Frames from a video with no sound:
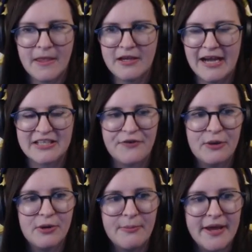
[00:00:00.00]
Guys, I think
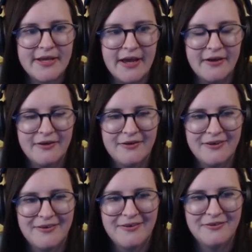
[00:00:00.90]
I'm going to make it.
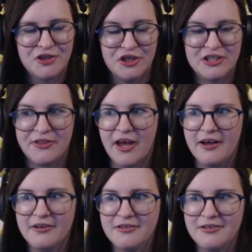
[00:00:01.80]
Shouldn't have said that.
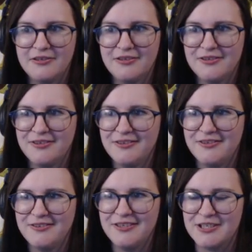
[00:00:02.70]

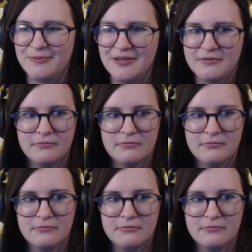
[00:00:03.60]
This is when...